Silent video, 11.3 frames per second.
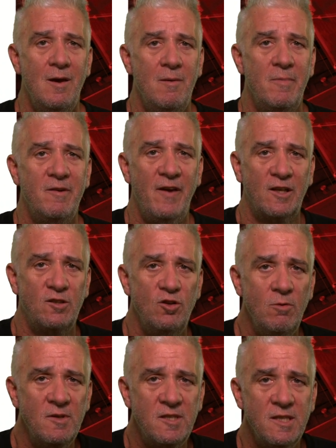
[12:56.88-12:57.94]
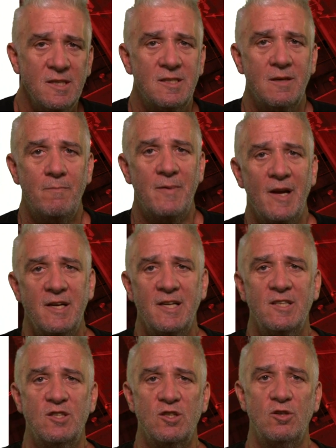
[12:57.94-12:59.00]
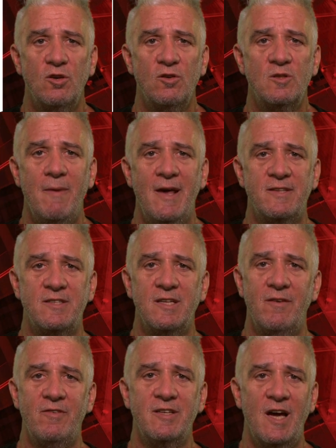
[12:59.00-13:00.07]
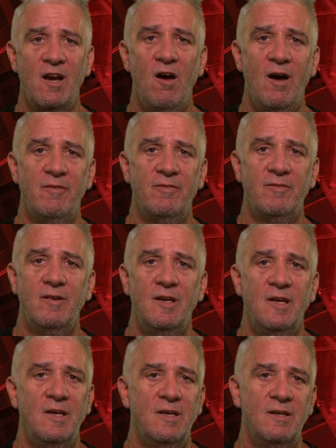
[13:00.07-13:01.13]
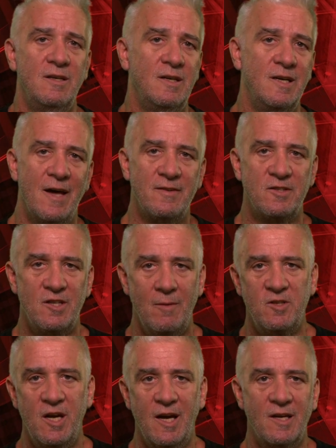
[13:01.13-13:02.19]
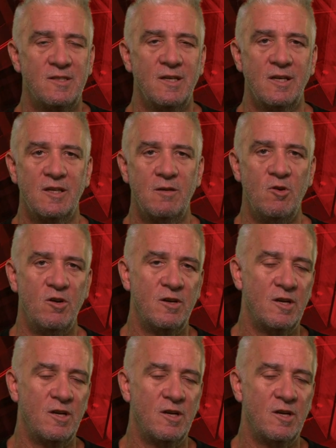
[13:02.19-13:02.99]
But in fact, numeracy is the ability to use maths in everyday life, in other subjects, in community